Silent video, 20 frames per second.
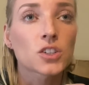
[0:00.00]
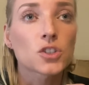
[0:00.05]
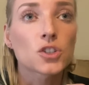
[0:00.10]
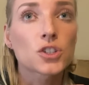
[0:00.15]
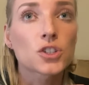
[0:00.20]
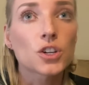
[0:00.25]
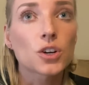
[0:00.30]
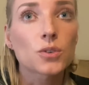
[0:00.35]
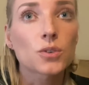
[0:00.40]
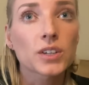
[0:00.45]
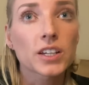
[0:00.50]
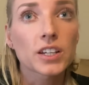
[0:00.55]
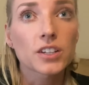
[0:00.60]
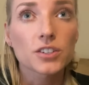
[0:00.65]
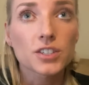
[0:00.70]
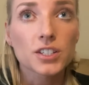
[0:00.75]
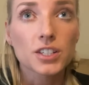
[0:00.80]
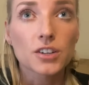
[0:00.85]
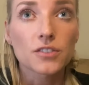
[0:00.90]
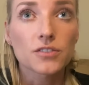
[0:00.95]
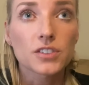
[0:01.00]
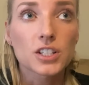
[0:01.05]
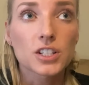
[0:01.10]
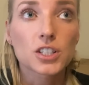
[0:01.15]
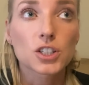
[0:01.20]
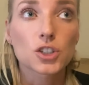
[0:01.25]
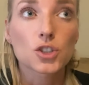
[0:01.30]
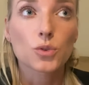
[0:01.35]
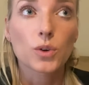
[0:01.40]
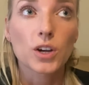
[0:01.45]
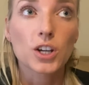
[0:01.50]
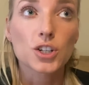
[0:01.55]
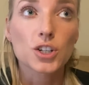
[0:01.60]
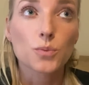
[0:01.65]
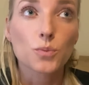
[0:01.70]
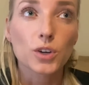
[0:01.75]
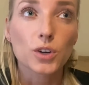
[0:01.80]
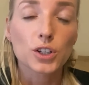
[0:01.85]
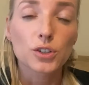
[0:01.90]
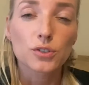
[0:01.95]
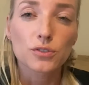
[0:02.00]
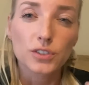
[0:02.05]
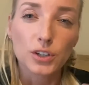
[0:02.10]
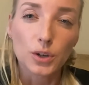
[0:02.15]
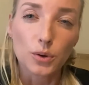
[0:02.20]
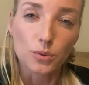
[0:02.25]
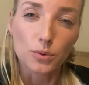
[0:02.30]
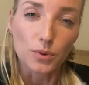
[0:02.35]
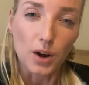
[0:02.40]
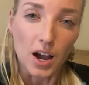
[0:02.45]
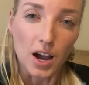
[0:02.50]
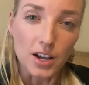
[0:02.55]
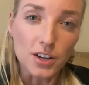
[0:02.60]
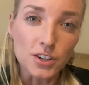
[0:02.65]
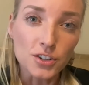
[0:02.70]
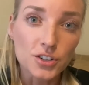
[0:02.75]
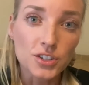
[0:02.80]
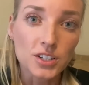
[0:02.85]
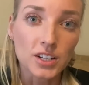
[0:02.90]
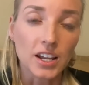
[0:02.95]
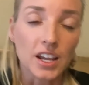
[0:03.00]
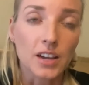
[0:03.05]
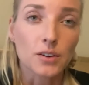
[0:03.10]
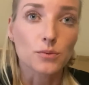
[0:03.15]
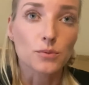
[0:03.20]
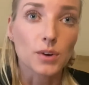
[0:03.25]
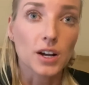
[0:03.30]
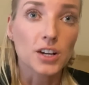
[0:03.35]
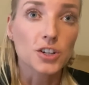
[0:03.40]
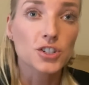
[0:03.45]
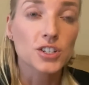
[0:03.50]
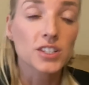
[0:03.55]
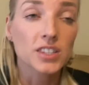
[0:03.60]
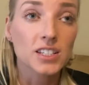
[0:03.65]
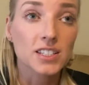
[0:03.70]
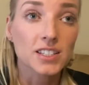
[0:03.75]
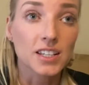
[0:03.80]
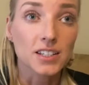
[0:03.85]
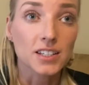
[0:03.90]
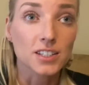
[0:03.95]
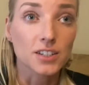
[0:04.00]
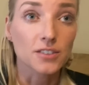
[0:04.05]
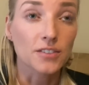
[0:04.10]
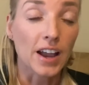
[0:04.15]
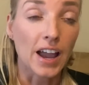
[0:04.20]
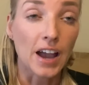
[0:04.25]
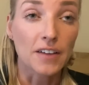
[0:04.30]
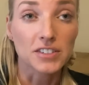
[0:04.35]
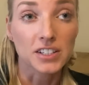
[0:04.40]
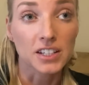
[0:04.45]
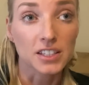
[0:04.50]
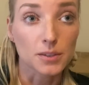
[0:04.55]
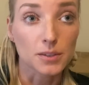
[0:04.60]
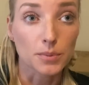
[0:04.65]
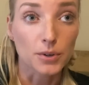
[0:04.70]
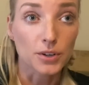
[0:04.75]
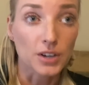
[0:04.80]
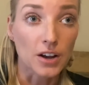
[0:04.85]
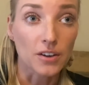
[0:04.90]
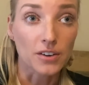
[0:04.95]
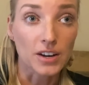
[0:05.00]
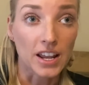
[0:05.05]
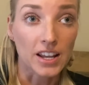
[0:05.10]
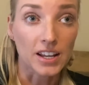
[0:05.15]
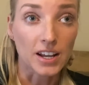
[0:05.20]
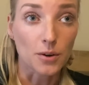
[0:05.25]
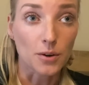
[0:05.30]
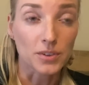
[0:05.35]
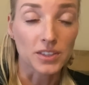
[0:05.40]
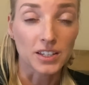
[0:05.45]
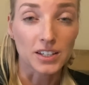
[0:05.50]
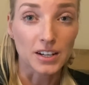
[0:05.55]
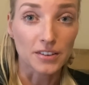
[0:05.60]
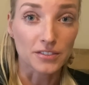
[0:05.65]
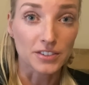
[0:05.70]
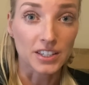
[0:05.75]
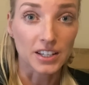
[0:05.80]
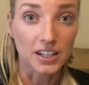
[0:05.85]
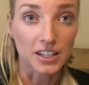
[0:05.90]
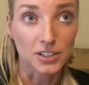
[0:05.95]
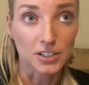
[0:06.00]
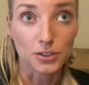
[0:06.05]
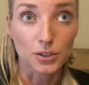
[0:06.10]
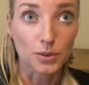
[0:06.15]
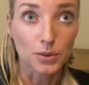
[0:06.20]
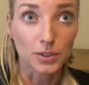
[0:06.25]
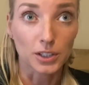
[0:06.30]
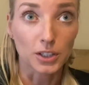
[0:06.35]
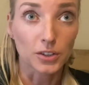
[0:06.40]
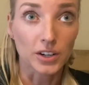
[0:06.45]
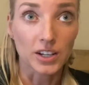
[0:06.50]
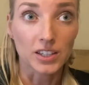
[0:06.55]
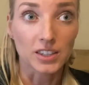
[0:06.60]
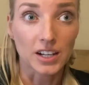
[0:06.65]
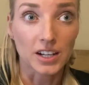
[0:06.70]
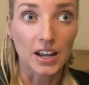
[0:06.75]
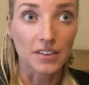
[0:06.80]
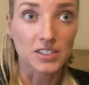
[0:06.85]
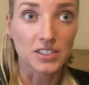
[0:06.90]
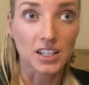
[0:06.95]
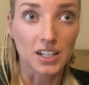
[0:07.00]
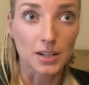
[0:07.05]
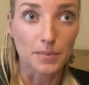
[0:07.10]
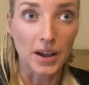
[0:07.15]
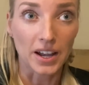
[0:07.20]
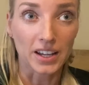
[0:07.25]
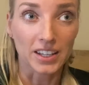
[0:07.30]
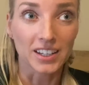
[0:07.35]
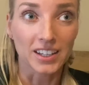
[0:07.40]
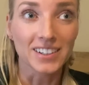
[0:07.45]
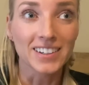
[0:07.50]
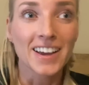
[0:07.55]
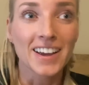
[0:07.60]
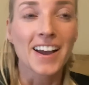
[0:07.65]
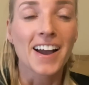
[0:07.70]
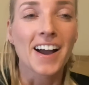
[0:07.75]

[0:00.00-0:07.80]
don't get yourself in a situation where you feel rushed, and rushed in the sense of I have to get the bird out and hang out with it and everything has to go really great and then I have to get it back in.